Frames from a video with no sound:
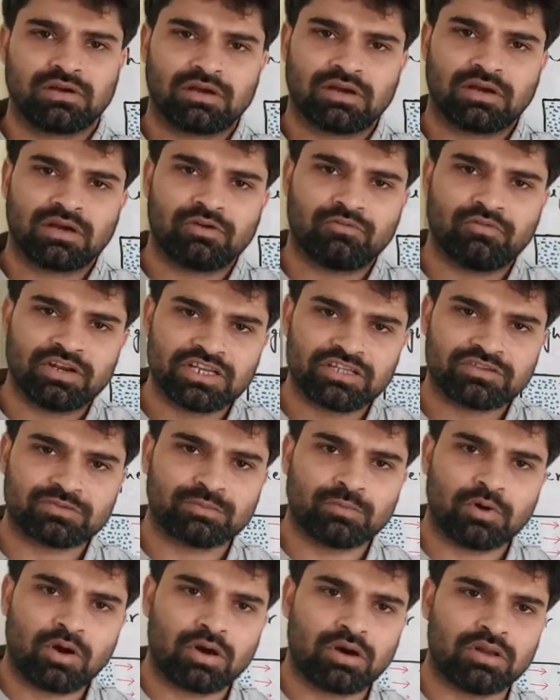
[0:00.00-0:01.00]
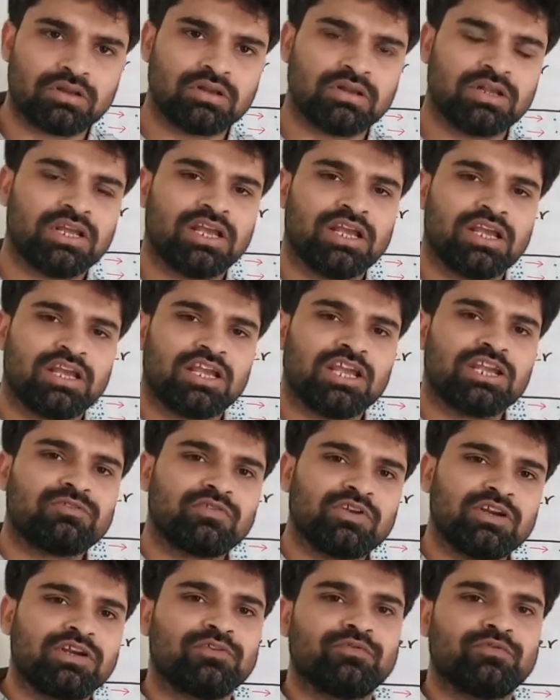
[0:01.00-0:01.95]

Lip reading: very small, it will